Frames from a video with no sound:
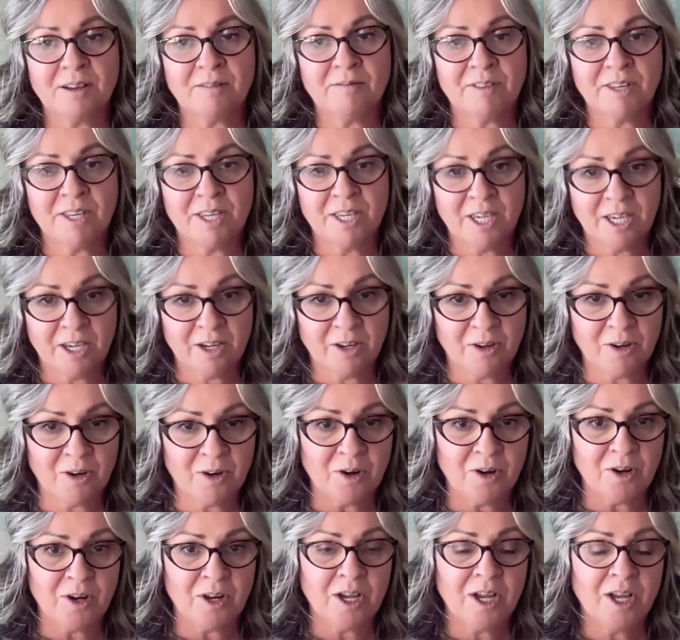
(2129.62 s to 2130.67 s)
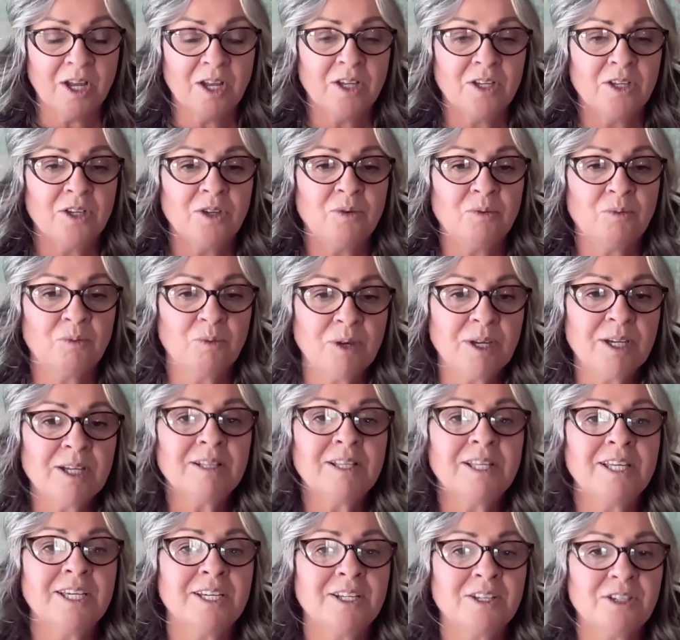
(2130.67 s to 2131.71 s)
of the year, you
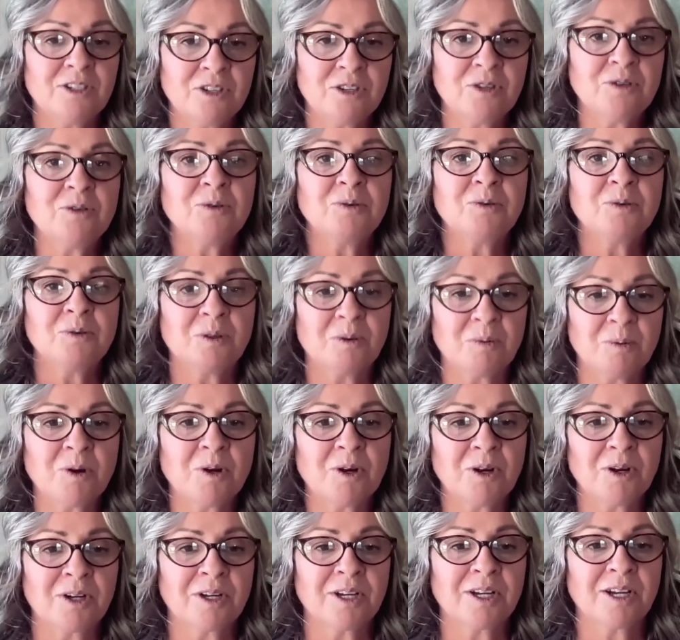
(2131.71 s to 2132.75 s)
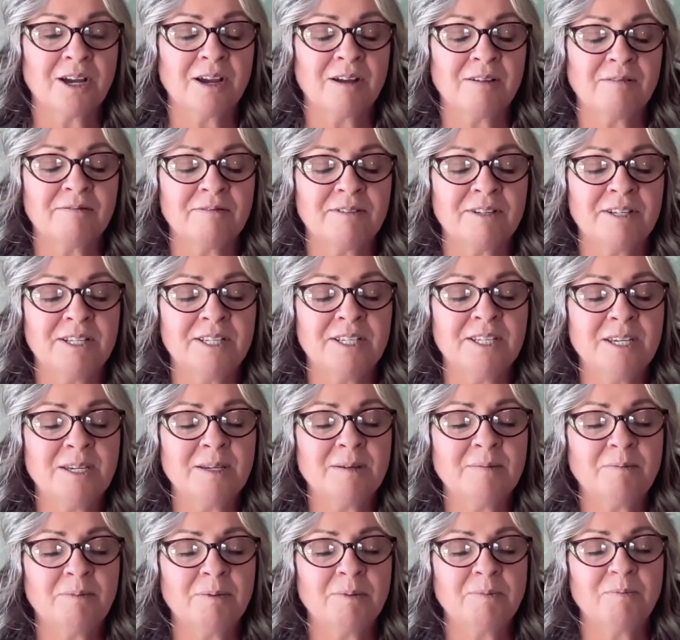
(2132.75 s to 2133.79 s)
really do the work of
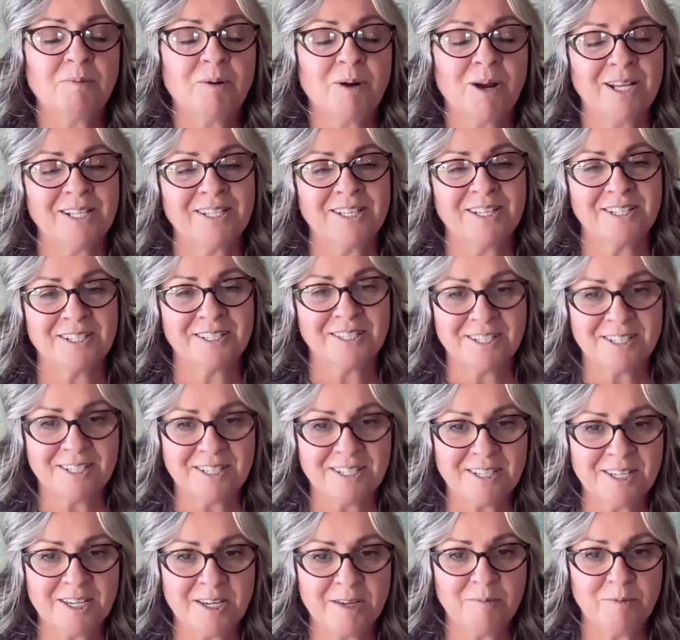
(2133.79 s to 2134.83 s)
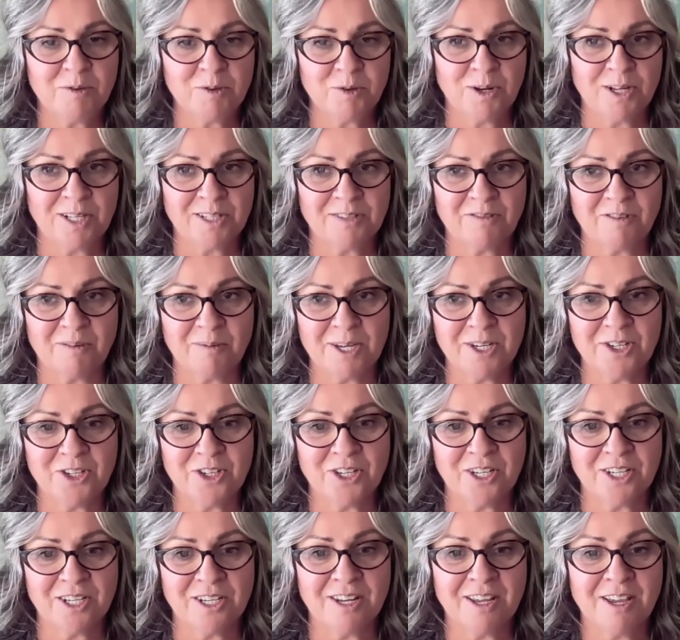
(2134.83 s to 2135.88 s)
deep presence, deep
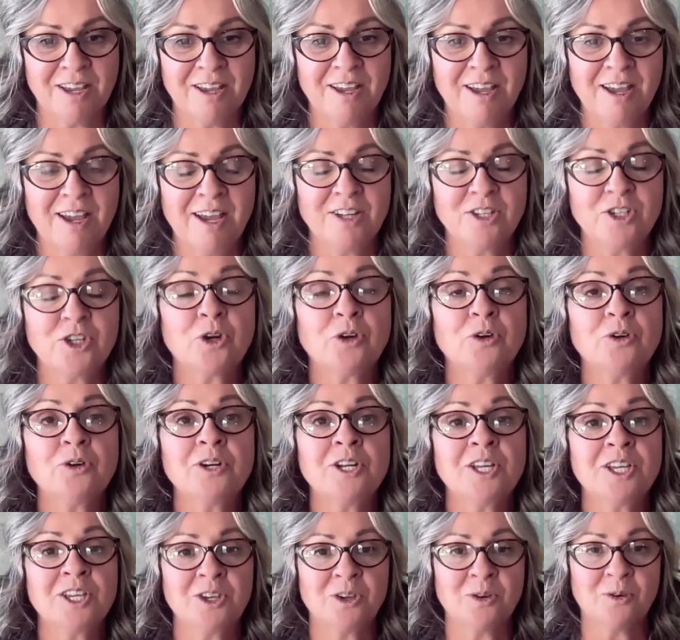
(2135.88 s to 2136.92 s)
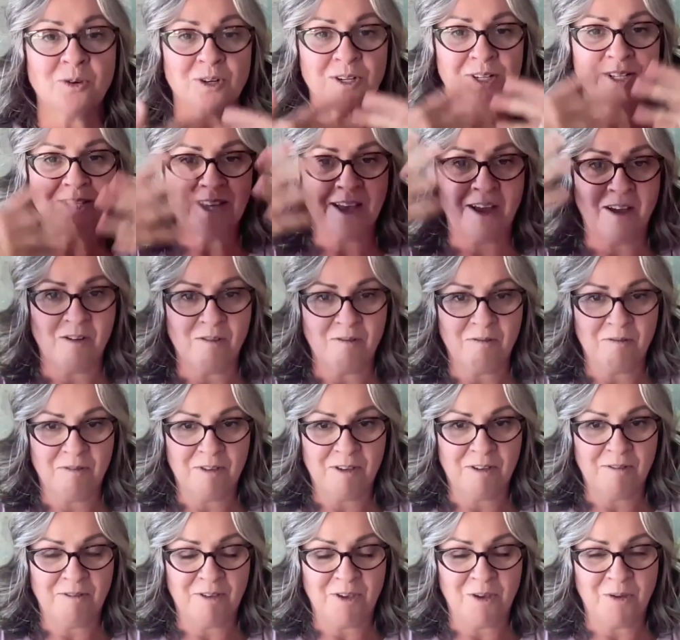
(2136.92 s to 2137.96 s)
transformation, turning yourself,
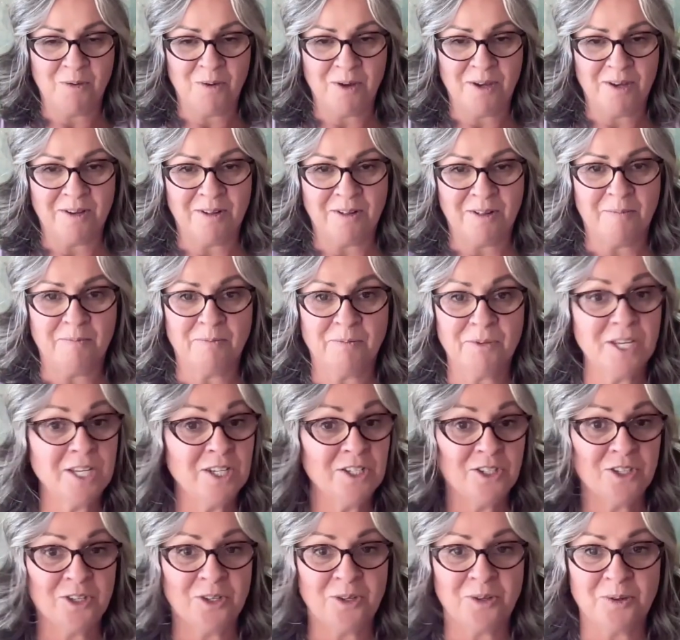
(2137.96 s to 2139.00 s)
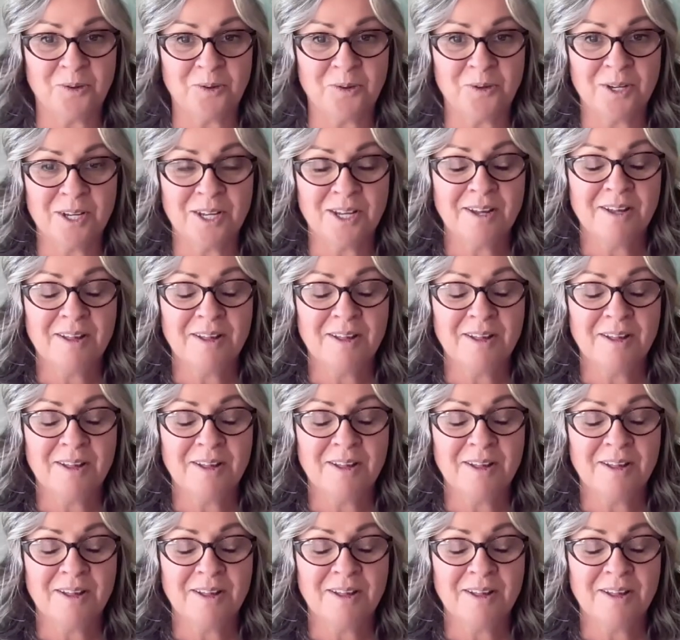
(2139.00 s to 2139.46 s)
if you will, into